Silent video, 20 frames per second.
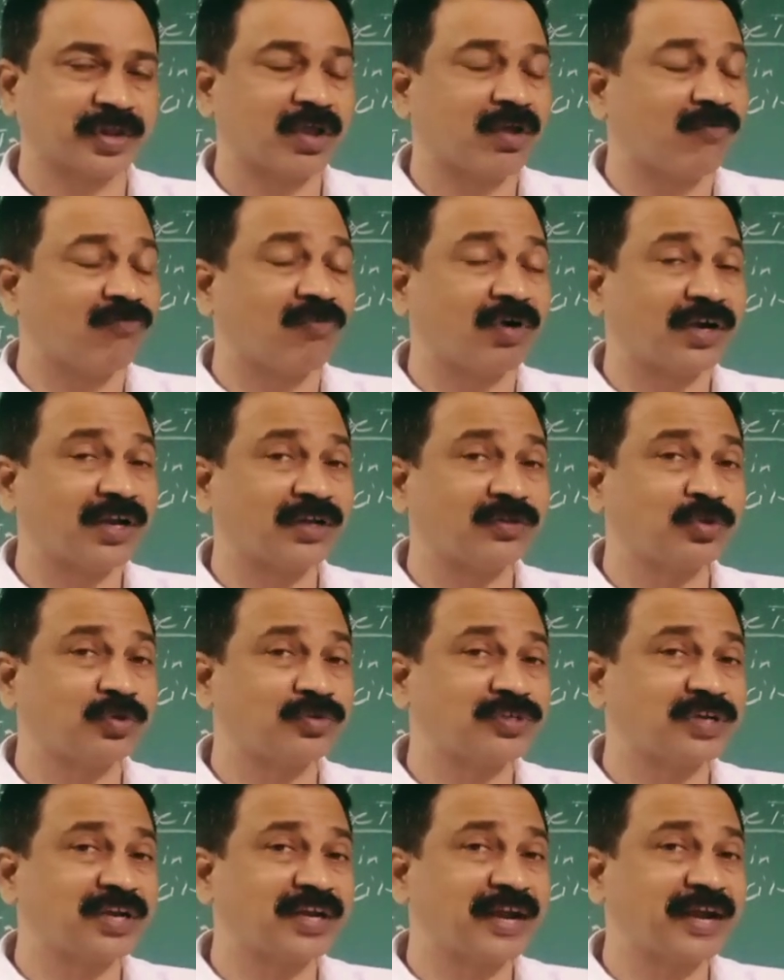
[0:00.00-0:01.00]
What are
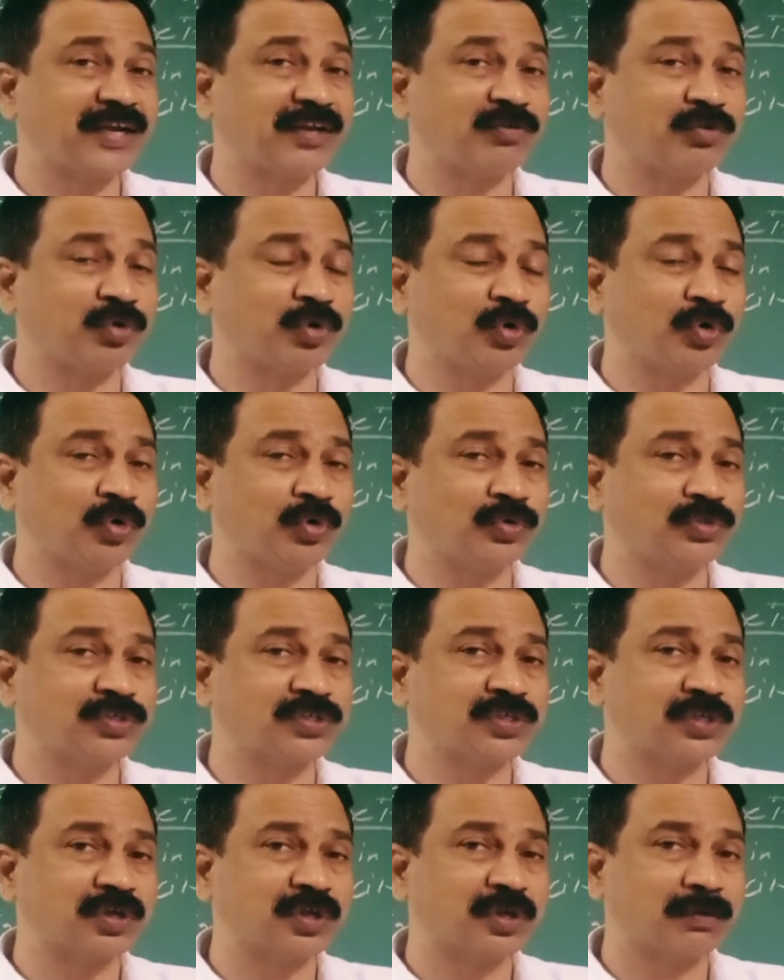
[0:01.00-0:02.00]
those relative
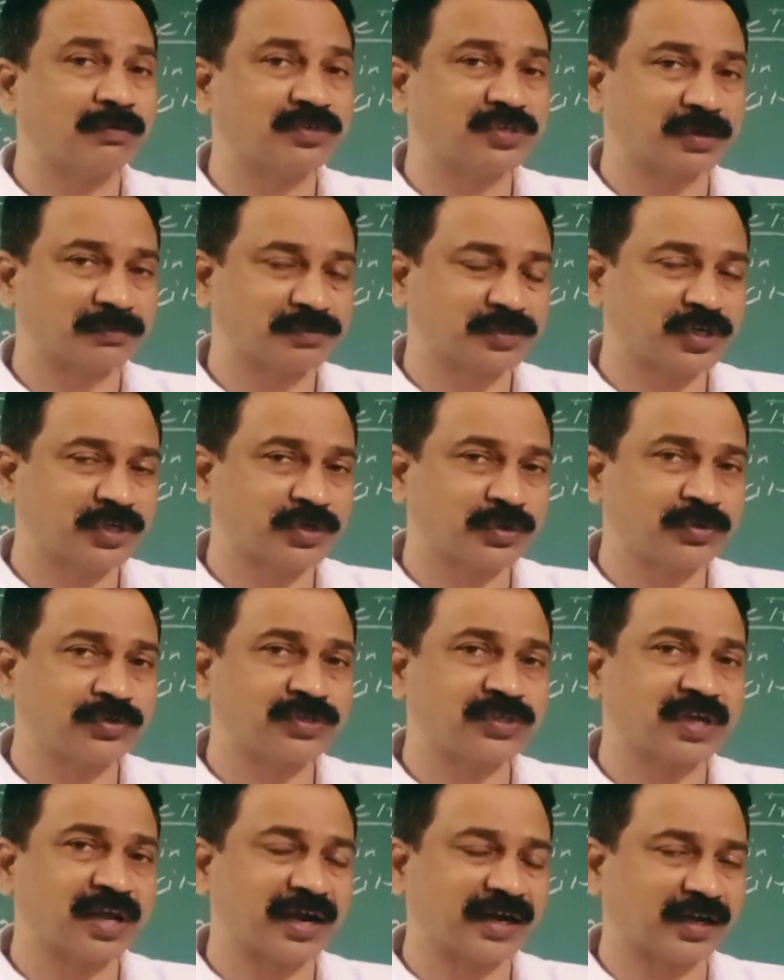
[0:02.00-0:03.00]
goods?
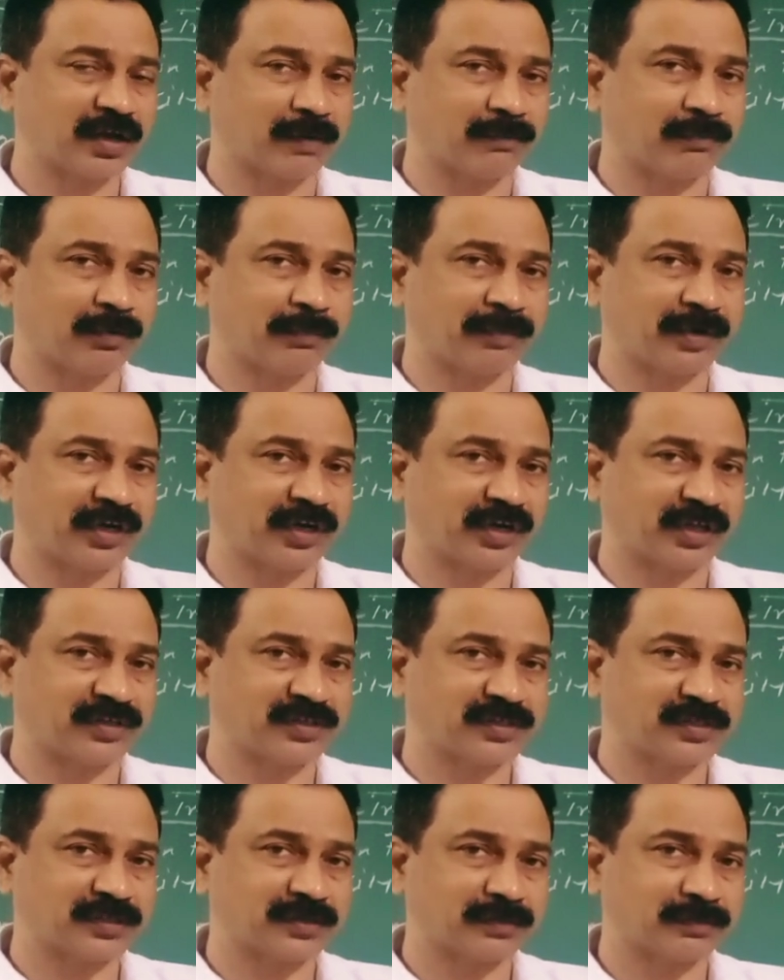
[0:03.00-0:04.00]
Substitutes and
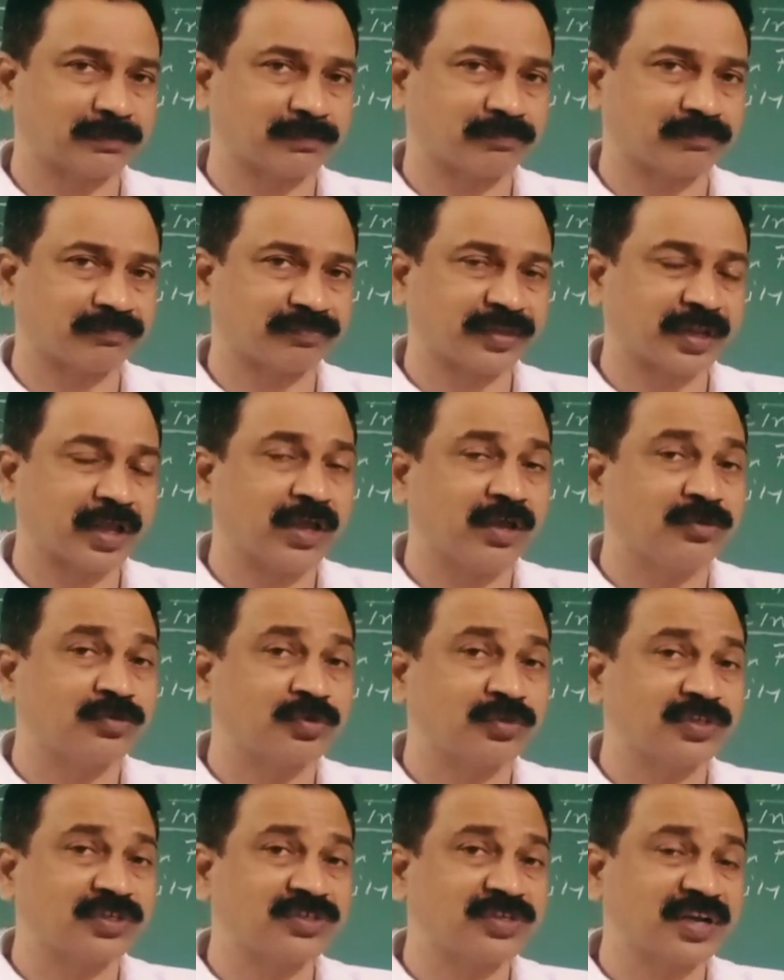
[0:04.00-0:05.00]
complementaries. So
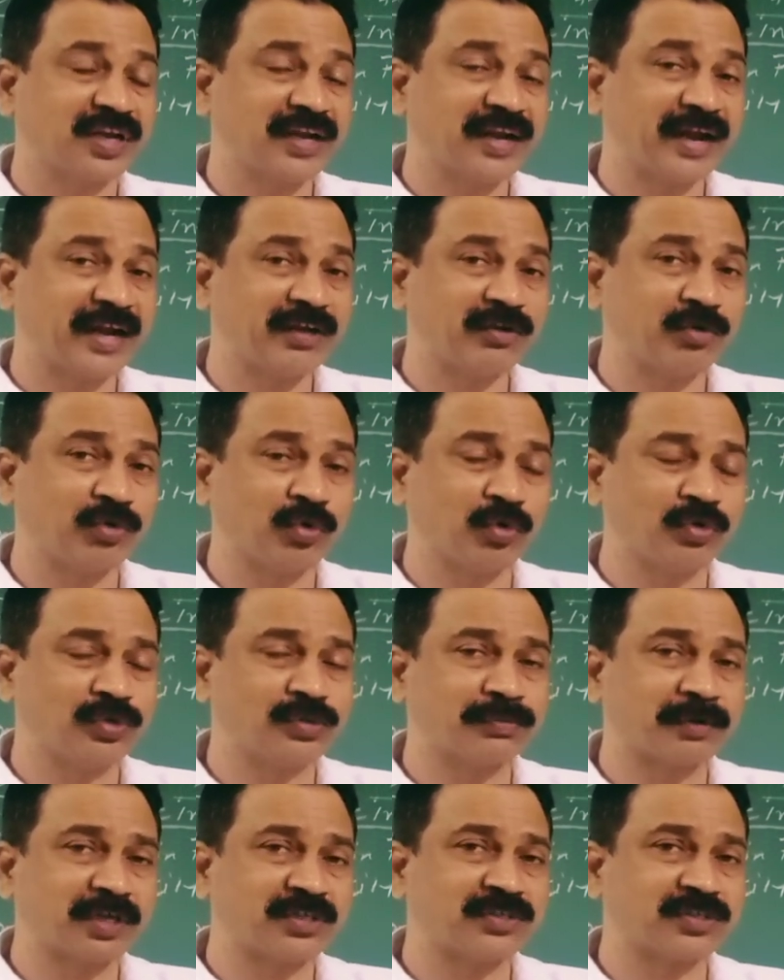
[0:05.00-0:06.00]
these relative goods
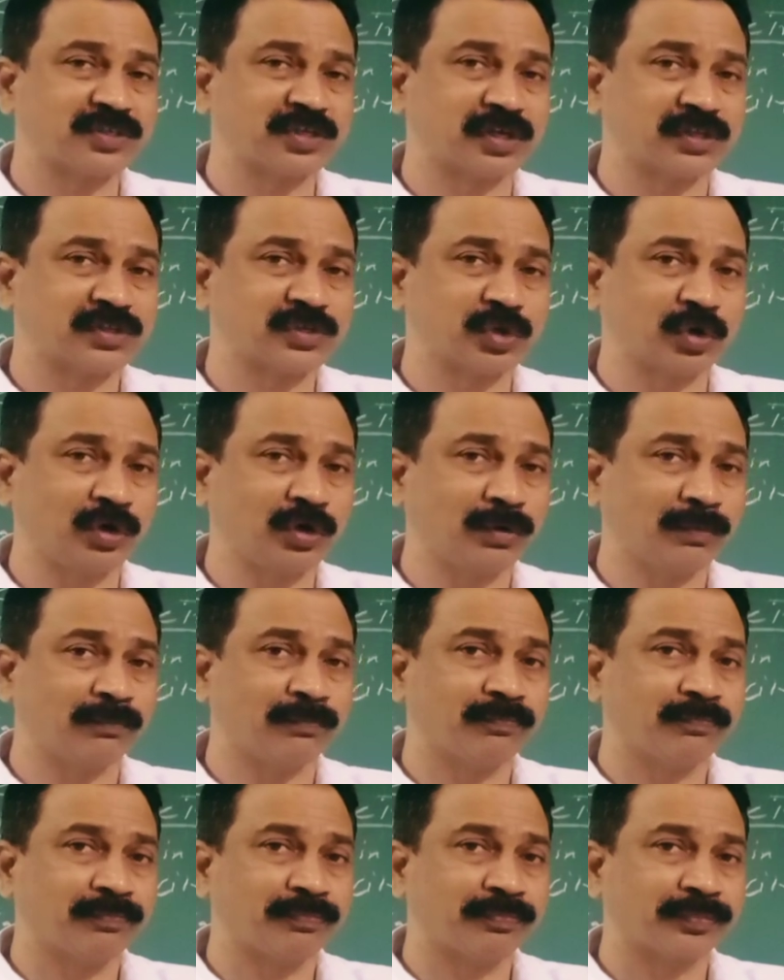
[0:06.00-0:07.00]
prices also
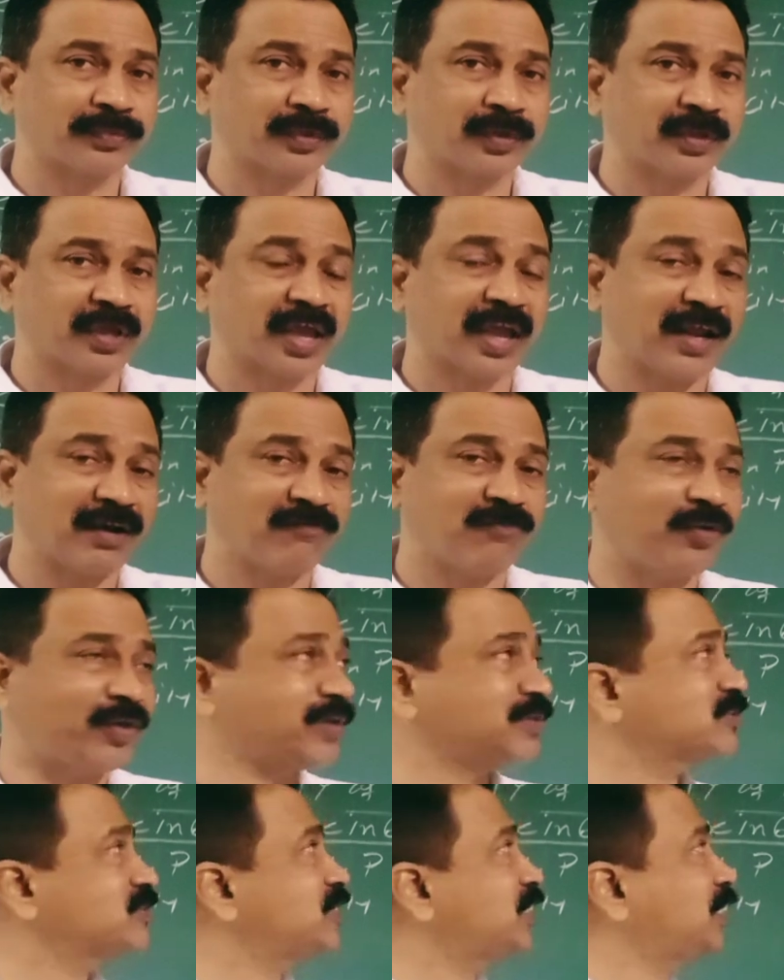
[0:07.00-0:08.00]

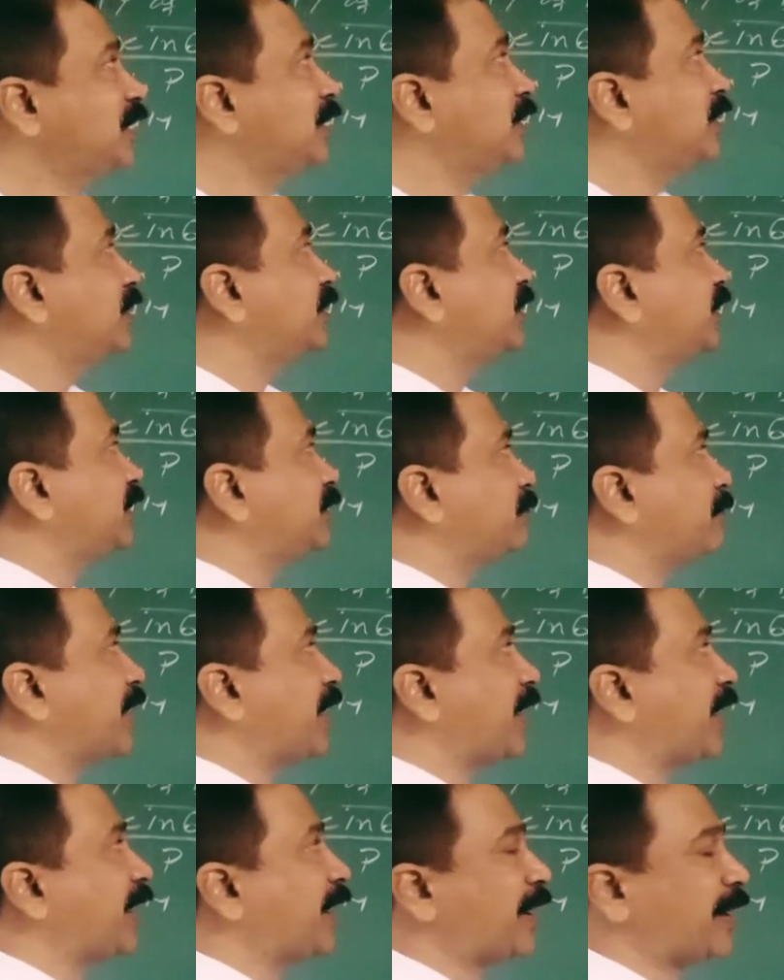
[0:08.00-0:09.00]
influence the
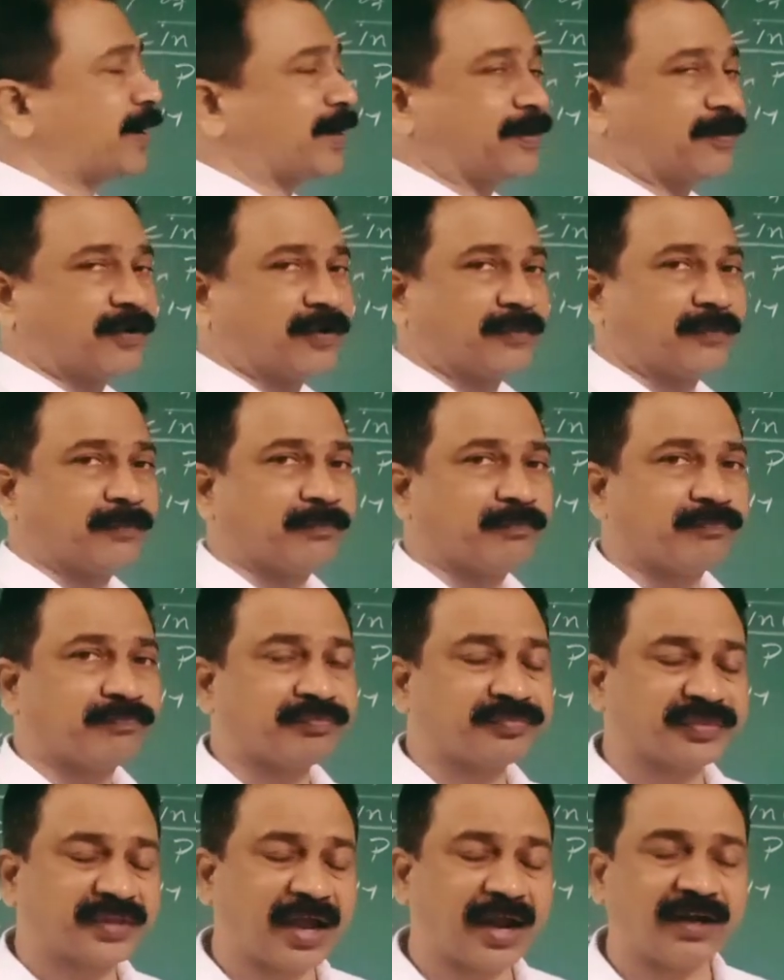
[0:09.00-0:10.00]
demand.
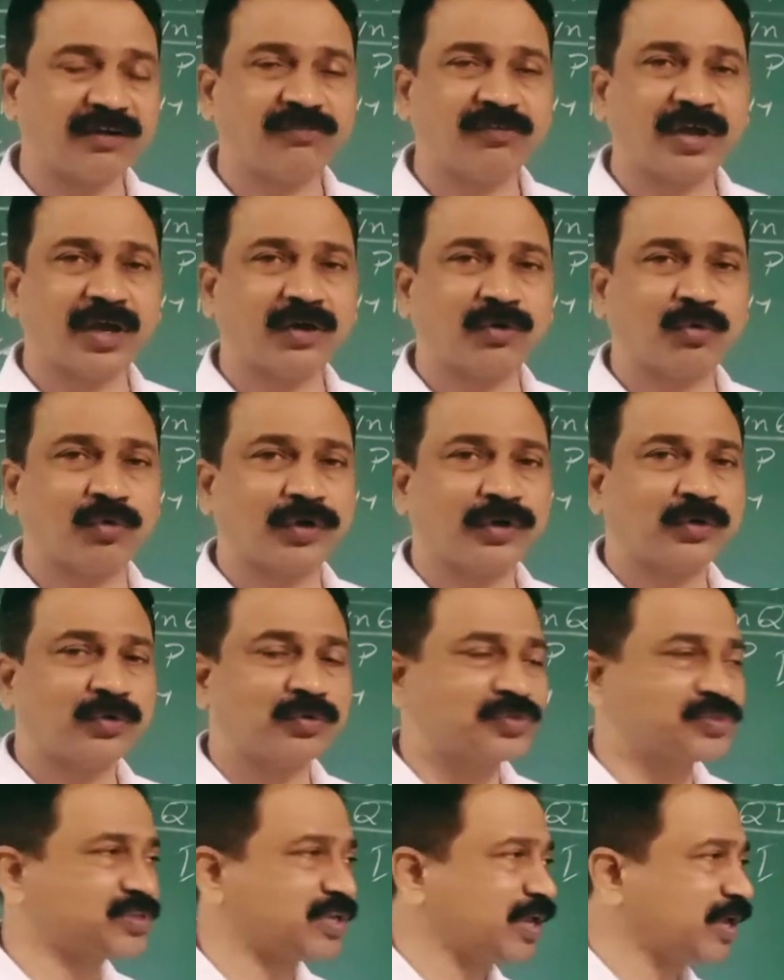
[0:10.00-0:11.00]
That we are going to
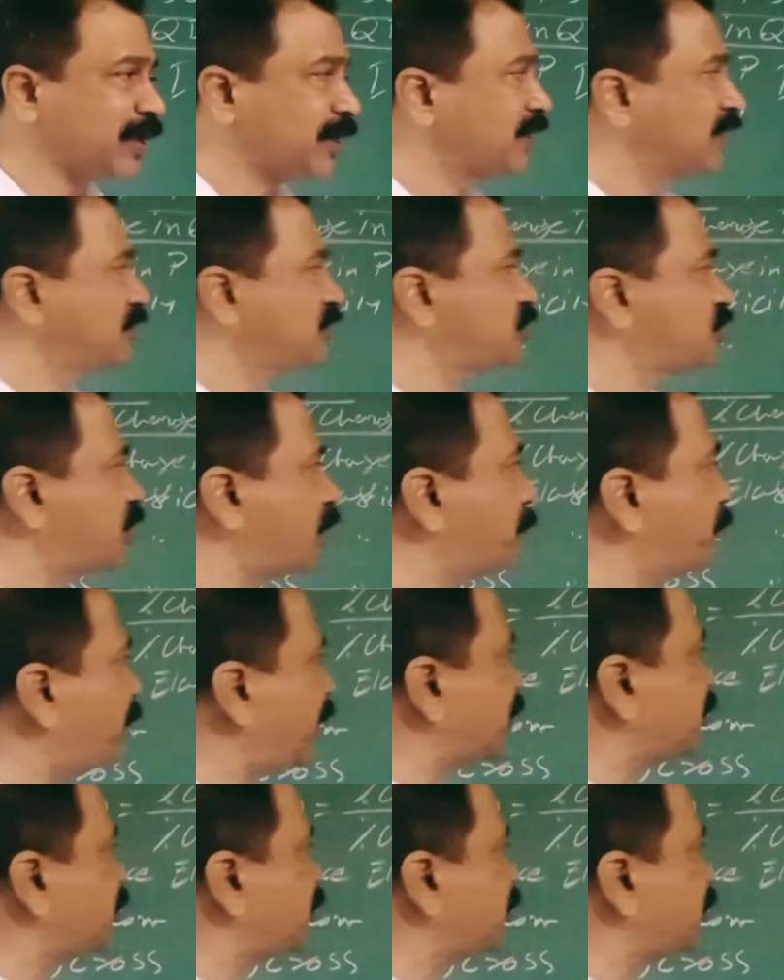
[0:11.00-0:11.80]
see step by